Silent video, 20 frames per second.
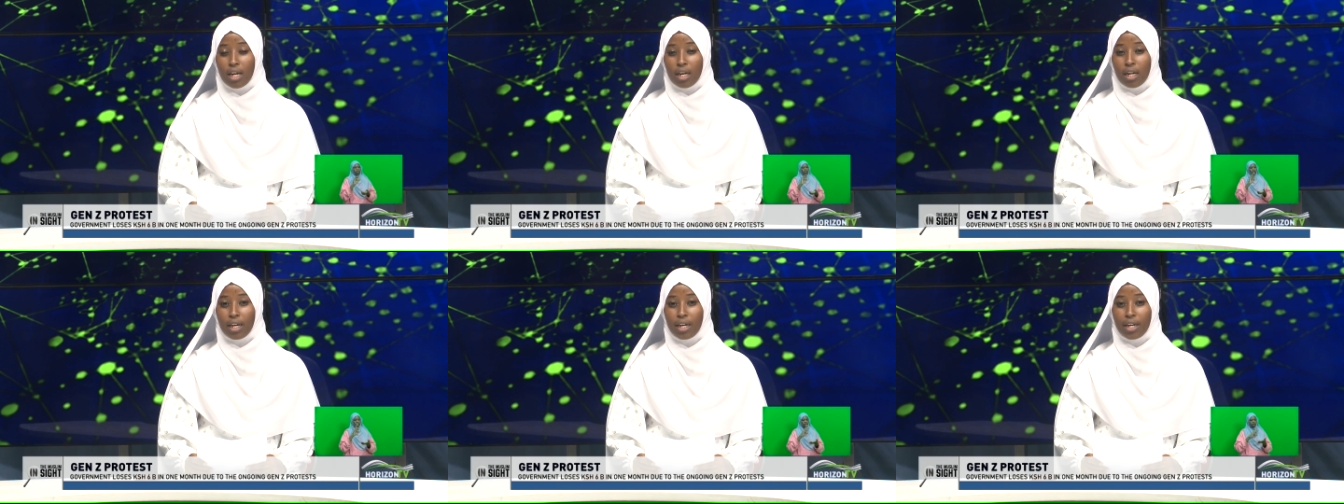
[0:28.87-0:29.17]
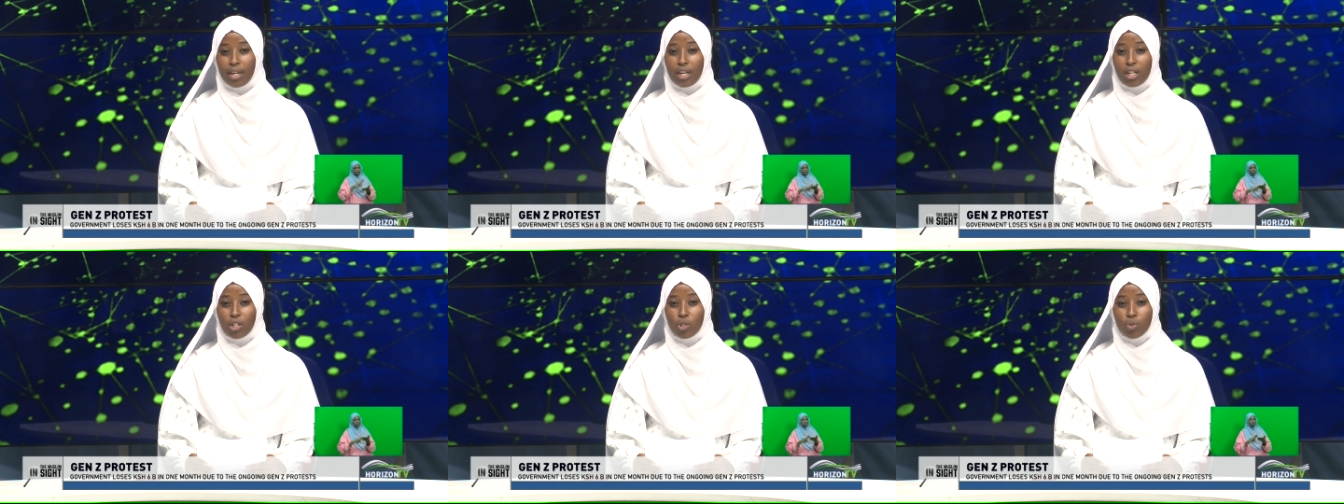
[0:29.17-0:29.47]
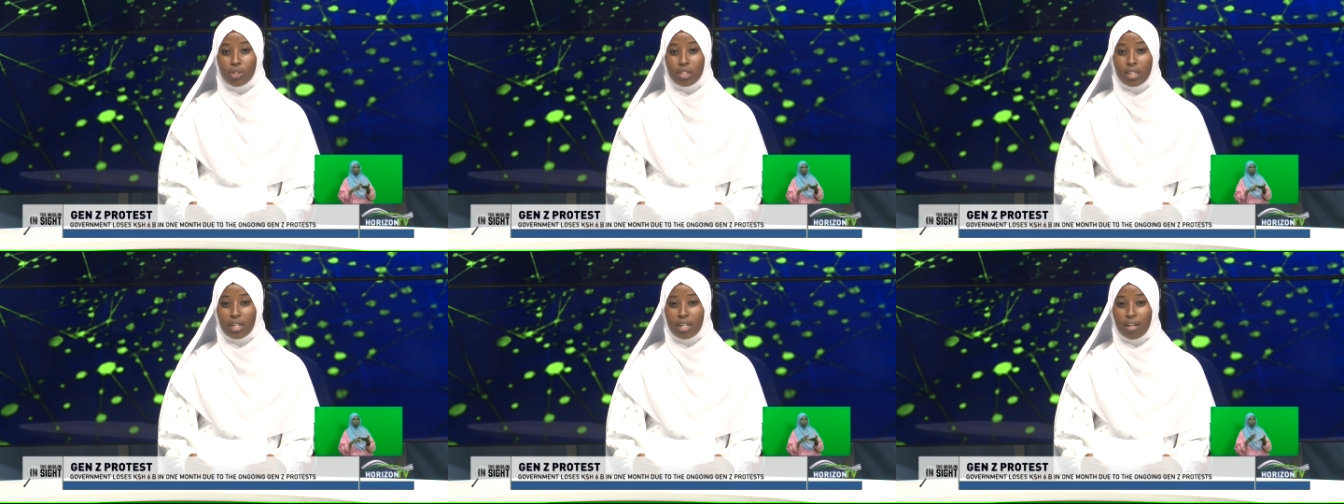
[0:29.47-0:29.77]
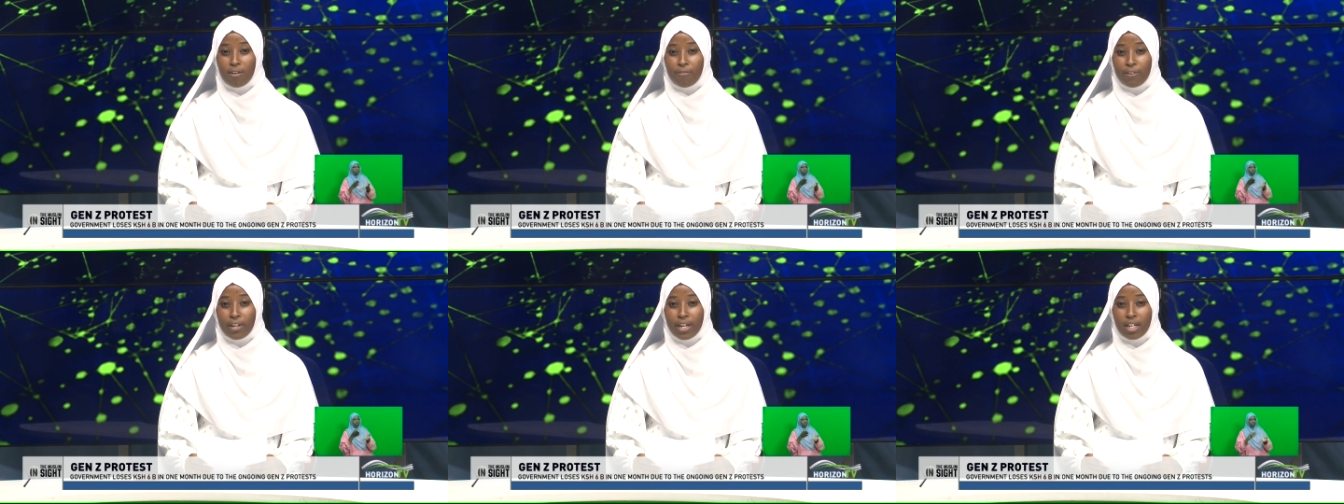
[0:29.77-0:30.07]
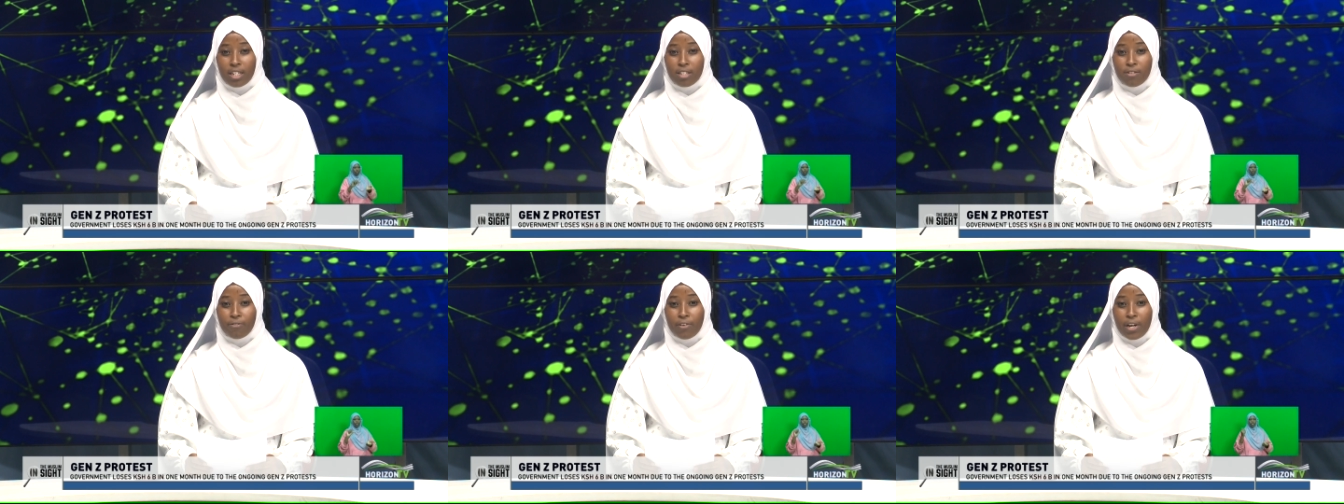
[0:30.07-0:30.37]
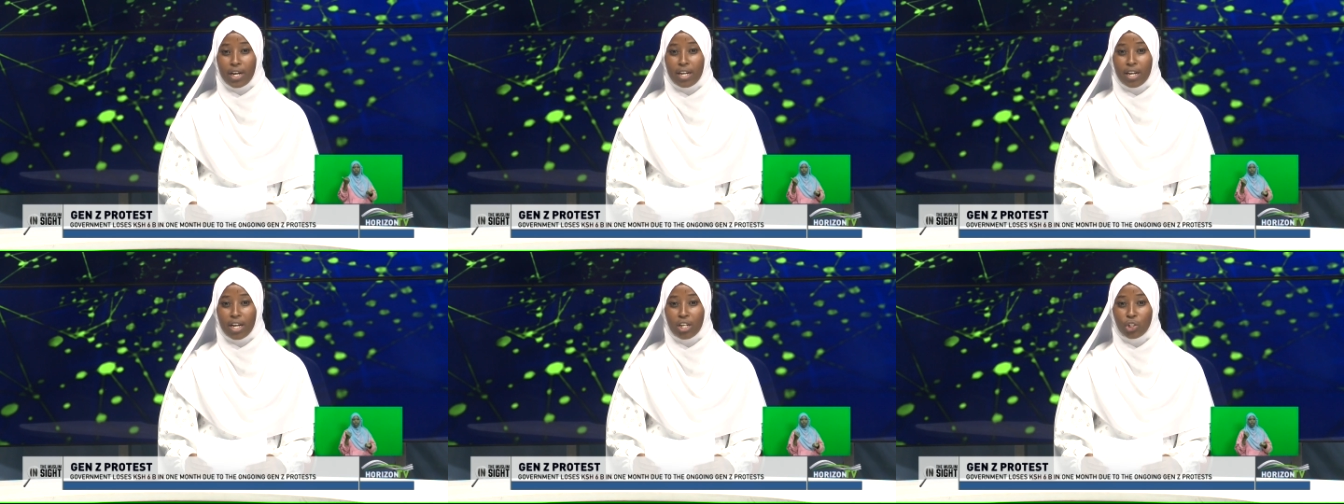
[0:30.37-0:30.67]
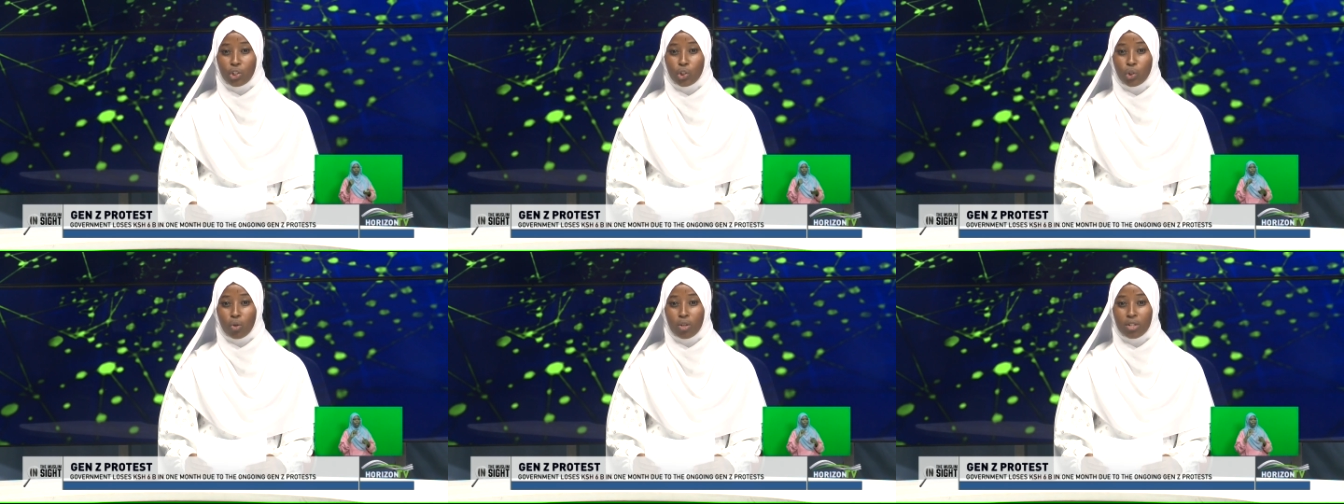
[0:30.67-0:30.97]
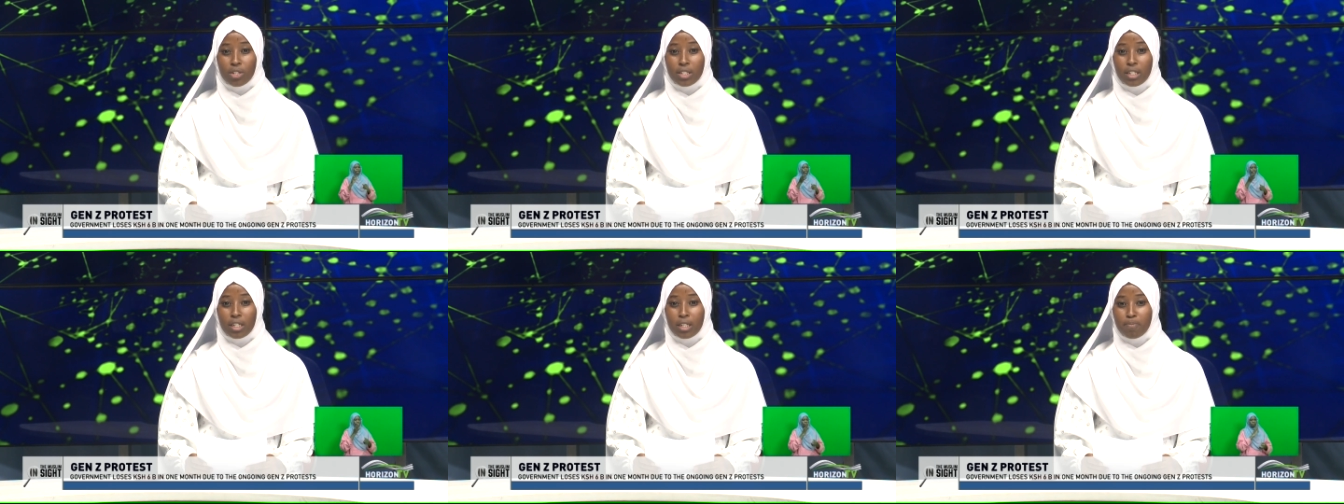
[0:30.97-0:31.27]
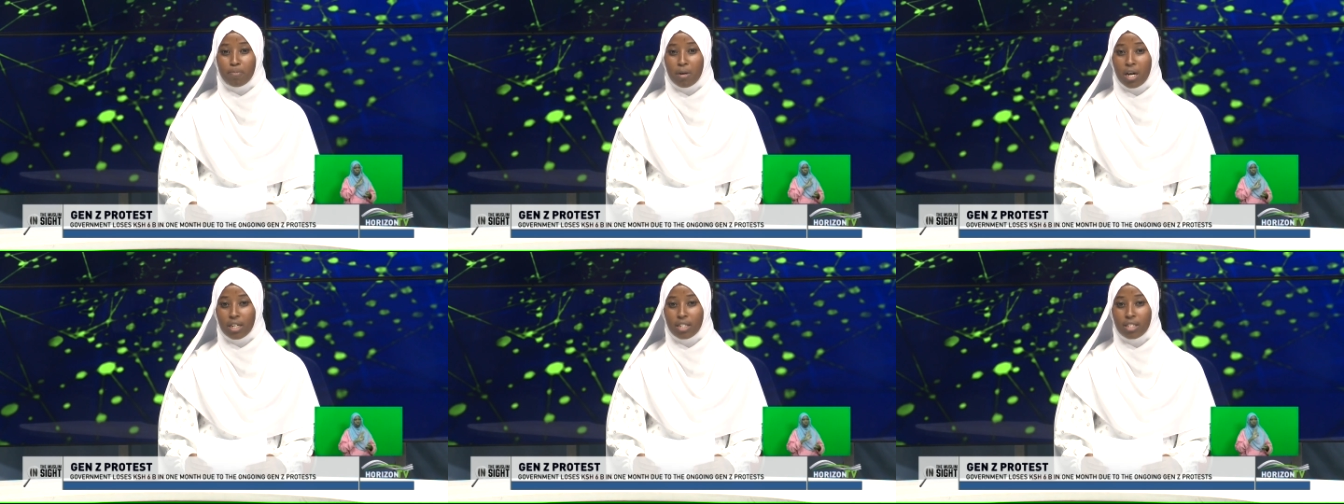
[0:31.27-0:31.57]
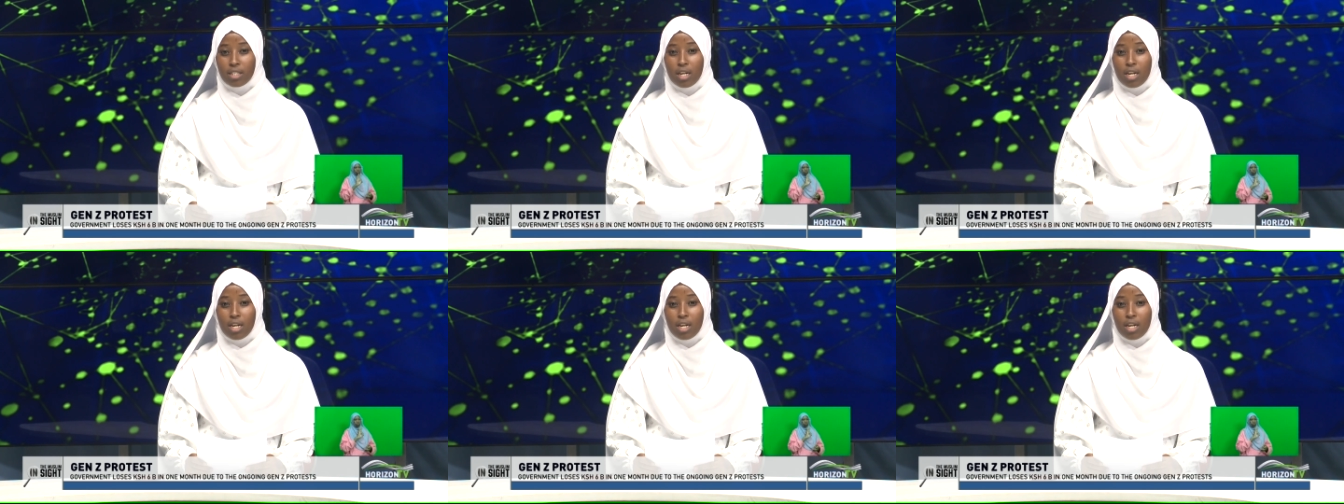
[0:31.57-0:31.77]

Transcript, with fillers: leading to significant financial setbacks.